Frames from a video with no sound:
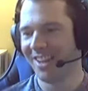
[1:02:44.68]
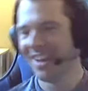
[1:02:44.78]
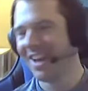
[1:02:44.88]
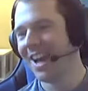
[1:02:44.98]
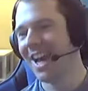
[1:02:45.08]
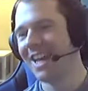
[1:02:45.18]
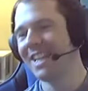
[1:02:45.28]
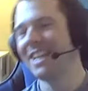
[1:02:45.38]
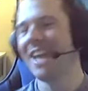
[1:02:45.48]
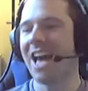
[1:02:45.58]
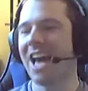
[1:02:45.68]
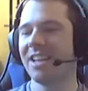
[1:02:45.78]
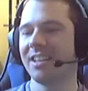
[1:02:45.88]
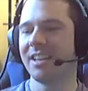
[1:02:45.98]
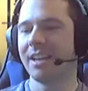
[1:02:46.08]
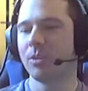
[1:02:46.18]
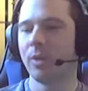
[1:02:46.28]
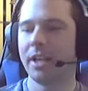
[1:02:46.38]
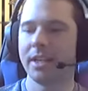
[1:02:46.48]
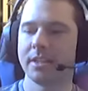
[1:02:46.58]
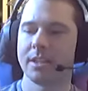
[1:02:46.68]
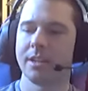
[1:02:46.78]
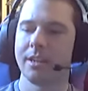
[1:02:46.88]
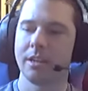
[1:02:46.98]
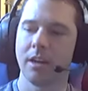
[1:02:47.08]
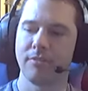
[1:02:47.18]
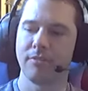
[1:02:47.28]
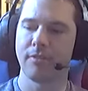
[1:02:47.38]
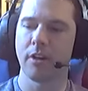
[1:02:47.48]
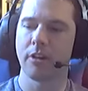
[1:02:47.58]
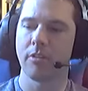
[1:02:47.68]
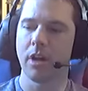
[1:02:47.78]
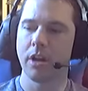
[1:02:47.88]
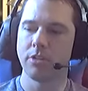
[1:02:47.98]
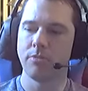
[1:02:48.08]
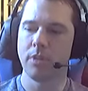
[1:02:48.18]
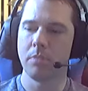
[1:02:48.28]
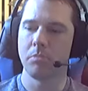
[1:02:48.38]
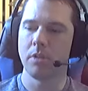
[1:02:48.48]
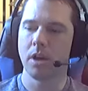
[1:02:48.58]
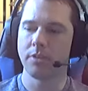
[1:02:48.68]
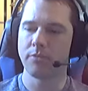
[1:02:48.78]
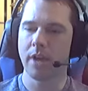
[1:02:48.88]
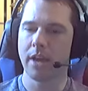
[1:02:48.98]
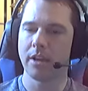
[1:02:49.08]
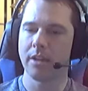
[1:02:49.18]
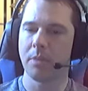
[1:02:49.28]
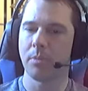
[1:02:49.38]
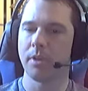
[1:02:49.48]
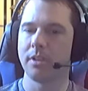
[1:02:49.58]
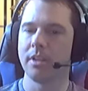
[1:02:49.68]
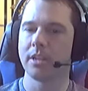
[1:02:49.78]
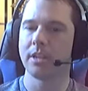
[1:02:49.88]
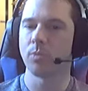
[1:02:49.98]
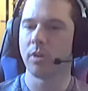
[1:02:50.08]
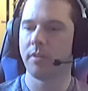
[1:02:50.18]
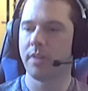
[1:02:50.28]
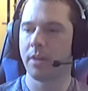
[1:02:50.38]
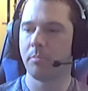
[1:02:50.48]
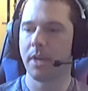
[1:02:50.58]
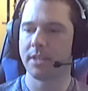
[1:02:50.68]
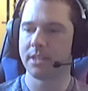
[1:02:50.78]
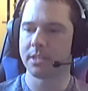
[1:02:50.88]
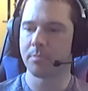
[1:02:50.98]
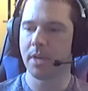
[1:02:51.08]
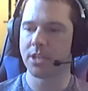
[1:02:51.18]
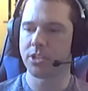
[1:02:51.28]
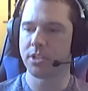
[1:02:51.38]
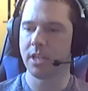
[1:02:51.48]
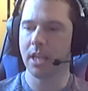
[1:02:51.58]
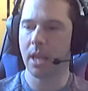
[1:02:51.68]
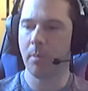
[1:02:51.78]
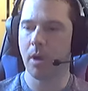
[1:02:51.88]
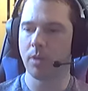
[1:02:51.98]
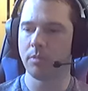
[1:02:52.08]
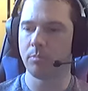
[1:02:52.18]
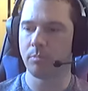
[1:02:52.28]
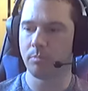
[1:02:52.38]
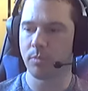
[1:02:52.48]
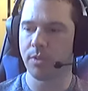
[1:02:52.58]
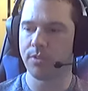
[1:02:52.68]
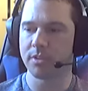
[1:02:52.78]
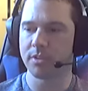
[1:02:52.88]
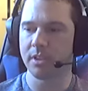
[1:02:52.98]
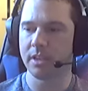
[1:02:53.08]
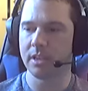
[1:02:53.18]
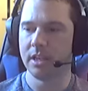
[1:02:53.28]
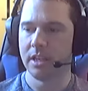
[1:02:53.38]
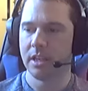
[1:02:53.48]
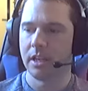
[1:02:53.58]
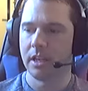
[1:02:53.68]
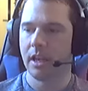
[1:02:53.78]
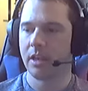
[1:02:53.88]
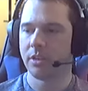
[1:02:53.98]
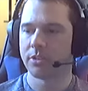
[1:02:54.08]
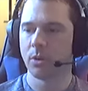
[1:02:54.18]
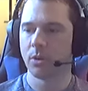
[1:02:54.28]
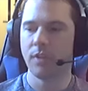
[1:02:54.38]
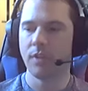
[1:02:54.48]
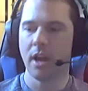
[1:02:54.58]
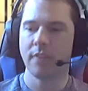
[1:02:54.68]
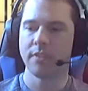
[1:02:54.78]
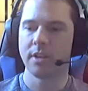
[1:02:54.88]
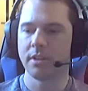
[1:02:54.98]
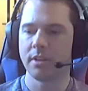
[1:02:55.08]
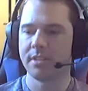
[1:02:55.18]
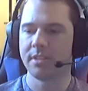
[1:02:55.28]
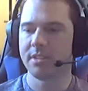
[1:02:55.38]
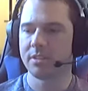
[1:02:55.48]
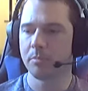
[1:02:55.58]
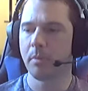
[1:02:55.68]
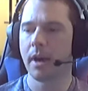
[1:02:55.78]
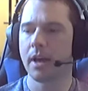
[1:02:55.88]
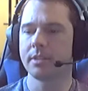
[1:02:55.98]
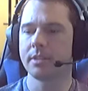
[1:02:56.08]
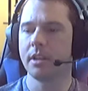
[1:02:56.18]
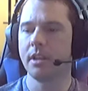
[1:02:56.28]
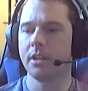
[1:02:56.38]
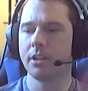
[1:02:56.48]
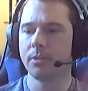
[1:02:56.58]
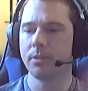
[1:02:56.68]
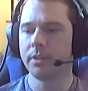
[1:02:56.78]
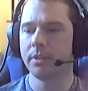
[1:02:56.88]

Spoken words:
And they added like with it like Far Cry 3 Blood Dragon. Apparently that's one of their best expansion they came out previously. And also if you have the season pass, they include